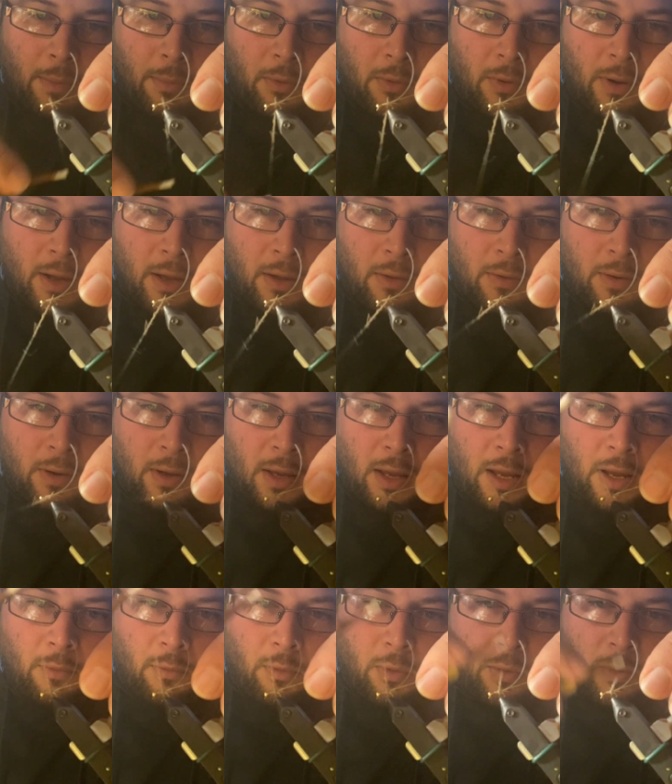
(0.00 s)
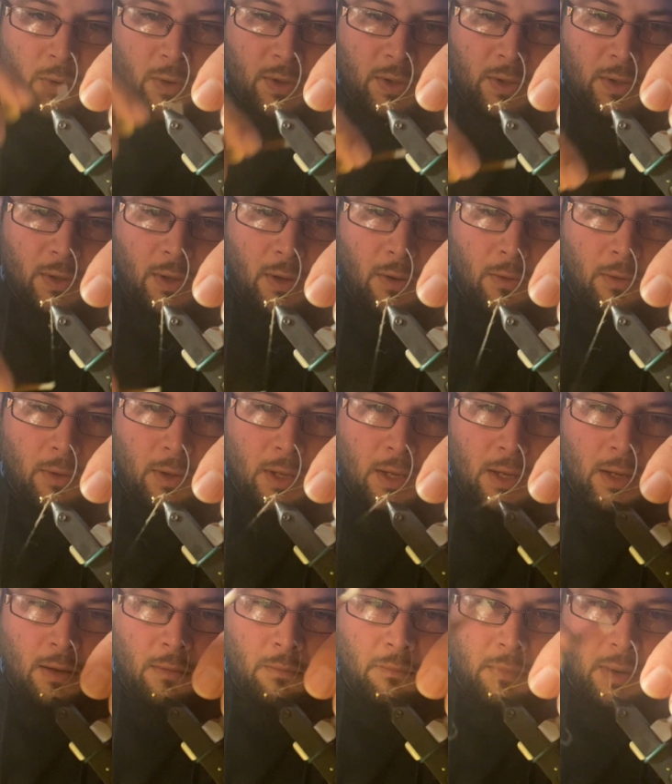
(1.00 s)
around, and we're going to
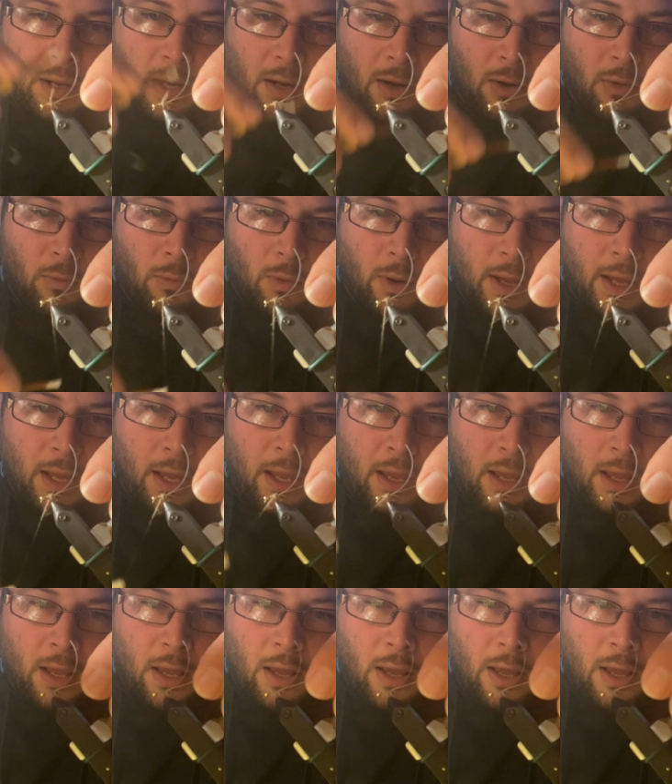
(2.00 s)
slowly make our way